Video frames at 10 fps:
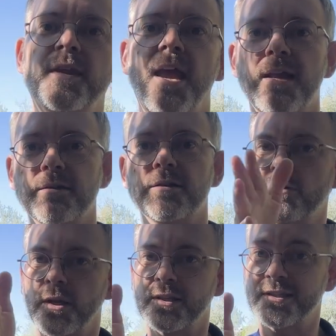the end.
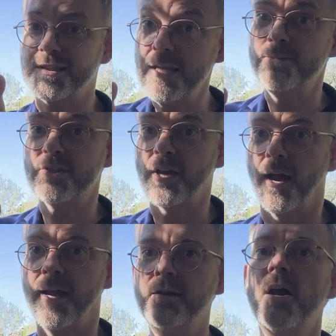And at the steep
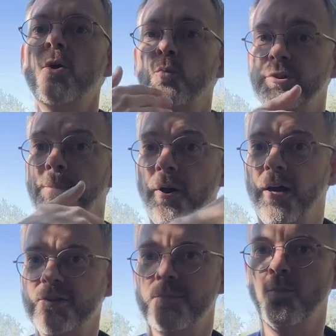side, we'll
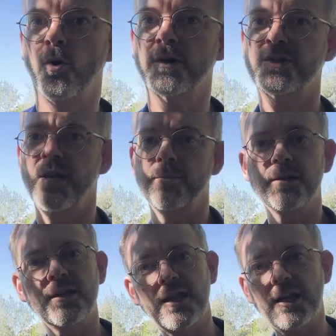deposit more
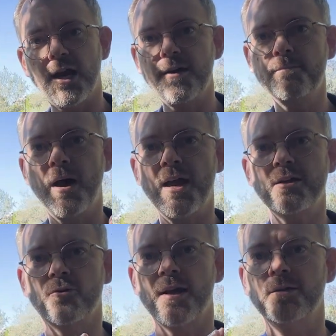sediment, and they kind of
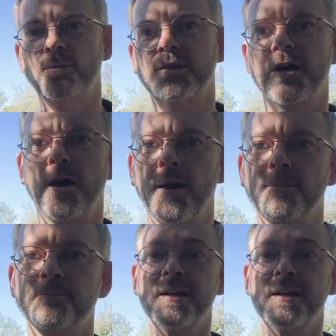migrate with time.